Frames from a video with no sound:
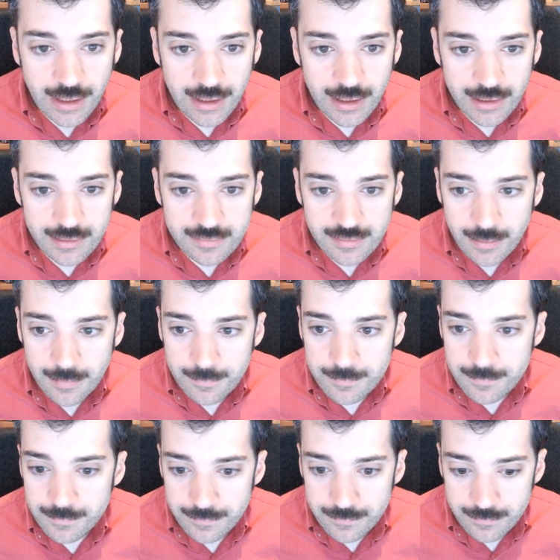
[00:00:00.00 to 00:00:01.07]
And
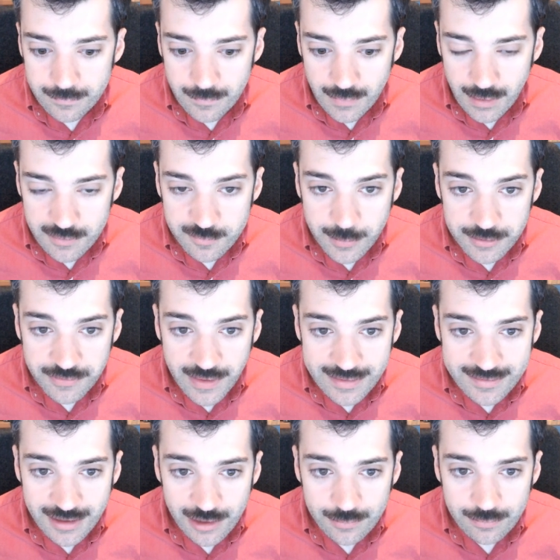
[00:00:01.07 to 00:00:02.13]
um, I suppose
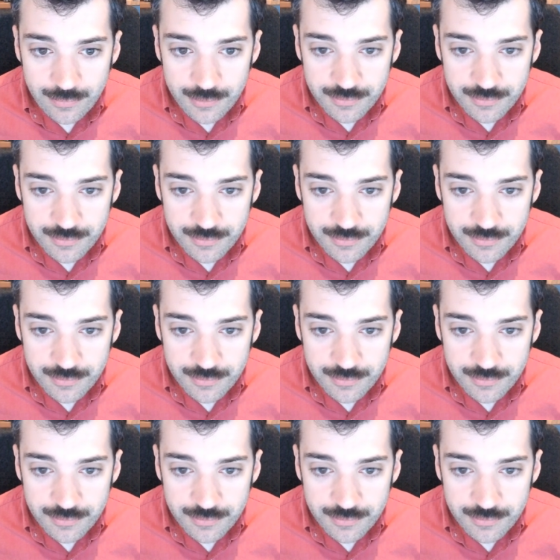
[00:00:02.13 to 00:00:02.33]
that's it.